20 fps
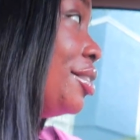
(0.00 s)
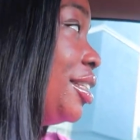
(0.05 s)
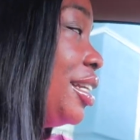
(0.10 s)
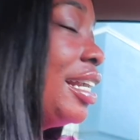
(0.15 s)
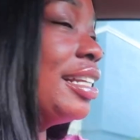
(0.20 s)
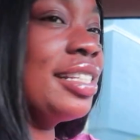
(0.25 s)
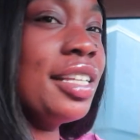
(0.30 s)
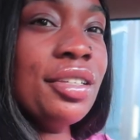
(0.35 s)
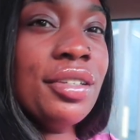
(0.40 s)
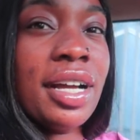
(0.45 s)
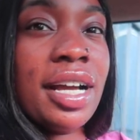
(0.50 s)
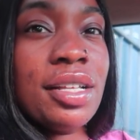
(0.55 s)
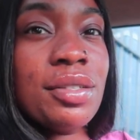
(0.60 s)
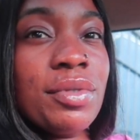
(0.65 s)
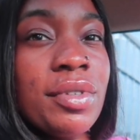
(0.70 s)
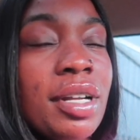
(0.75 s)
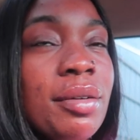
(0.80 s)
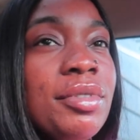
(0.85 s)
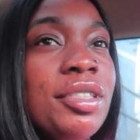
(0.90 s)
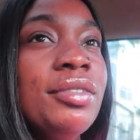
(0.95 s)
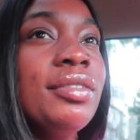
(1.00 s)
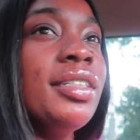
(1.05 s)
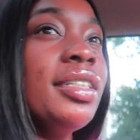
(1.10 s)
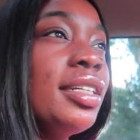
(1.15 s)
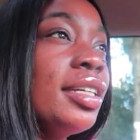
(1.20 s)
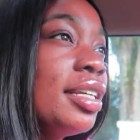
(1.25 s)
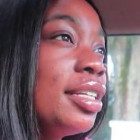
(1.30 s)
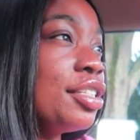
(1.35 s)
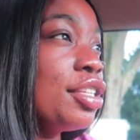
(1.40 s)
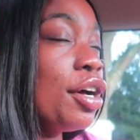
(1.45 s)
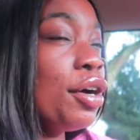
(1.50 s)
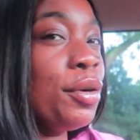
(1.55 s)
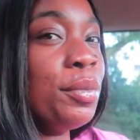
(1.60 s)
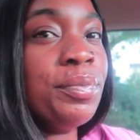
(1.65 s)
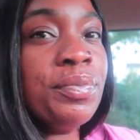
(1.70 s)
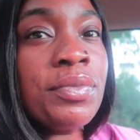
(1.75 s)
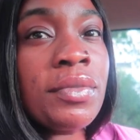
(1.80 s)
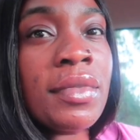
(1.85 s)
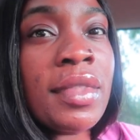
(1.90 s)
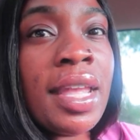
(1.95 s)
did I tell you guys what I'm doing? So
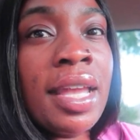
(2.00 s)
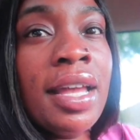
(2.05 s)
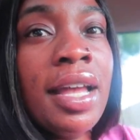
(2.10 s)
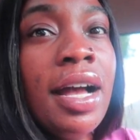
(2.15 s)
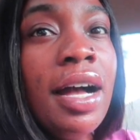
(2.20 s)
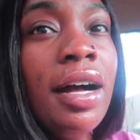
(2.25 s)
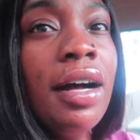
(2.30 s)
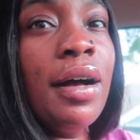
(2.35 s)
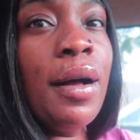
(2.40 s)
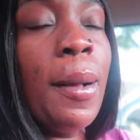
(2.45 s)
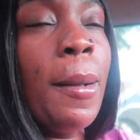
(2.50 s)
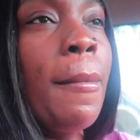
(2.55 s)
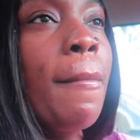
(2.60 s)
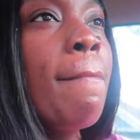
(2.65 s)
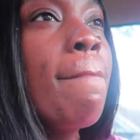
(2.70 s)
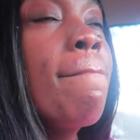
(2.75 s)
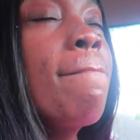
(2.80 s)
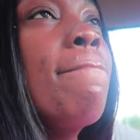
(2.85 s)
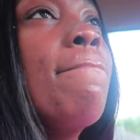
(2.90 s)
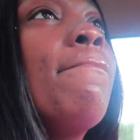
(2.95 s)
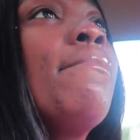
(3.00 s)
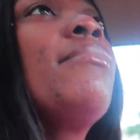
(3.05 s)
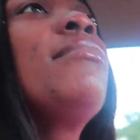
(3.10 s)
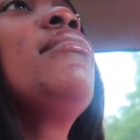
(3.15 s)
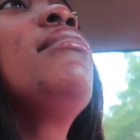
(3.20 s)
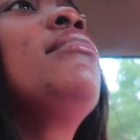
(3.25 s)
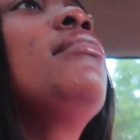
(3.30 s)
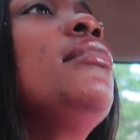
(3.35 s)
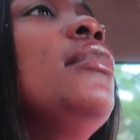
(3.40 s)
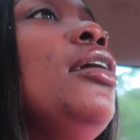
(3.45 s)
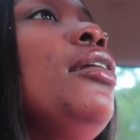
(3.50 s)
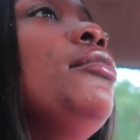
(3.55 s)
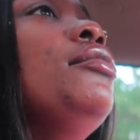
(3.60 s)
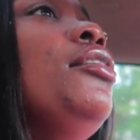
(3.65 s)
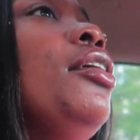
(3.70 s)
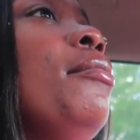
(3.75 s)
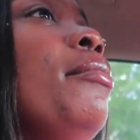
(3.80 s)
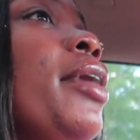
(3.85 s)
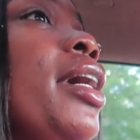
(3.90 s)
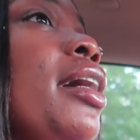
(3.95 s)
um oh,
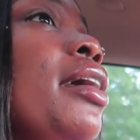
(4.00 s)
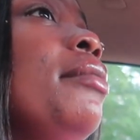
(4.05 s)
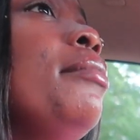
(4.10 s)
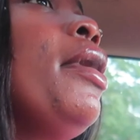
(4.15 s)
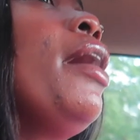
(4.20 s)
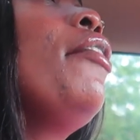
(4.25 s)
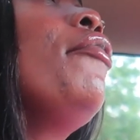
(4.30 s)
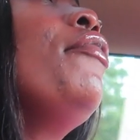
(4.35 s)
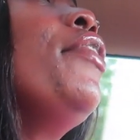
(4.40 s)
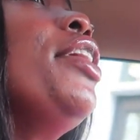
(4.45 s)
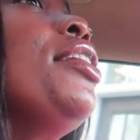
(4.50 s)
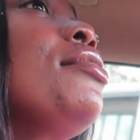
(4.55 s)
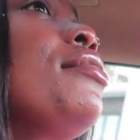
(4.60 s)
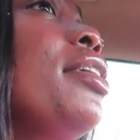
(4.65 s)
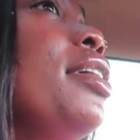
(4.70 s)
don't mind my face